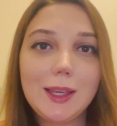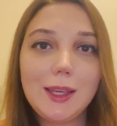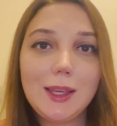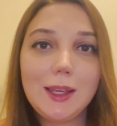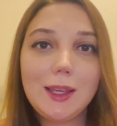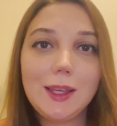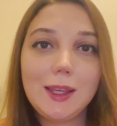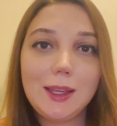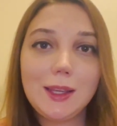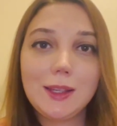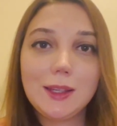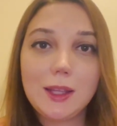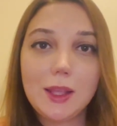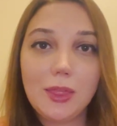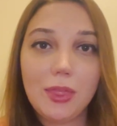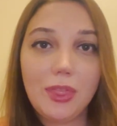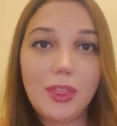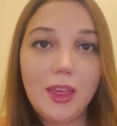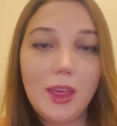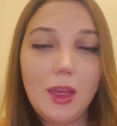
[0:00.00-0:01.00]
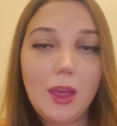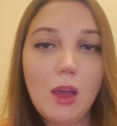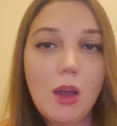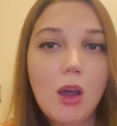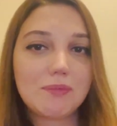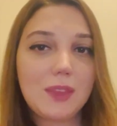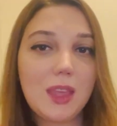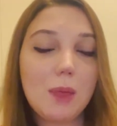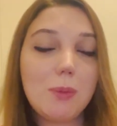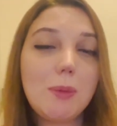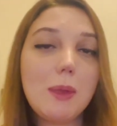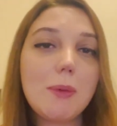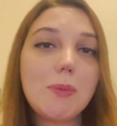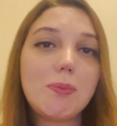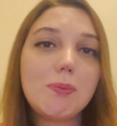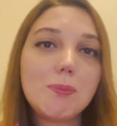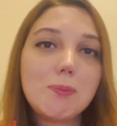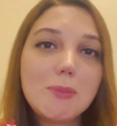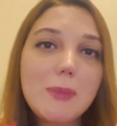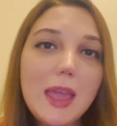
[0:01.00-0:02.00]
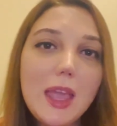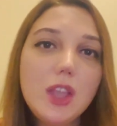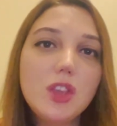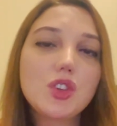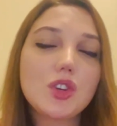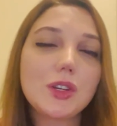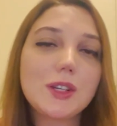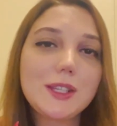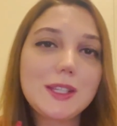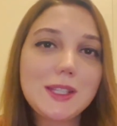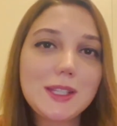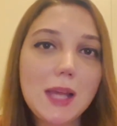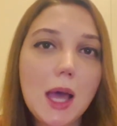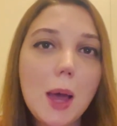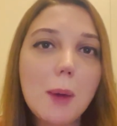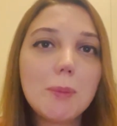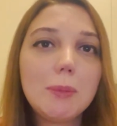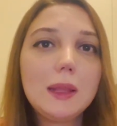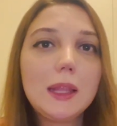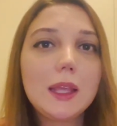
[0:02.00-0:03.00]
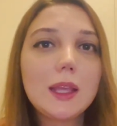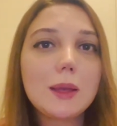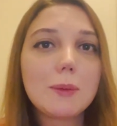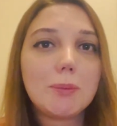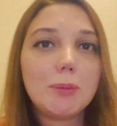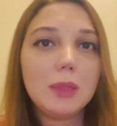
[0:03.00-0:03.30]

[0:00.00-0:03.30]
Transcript: an and the, can be major stumbling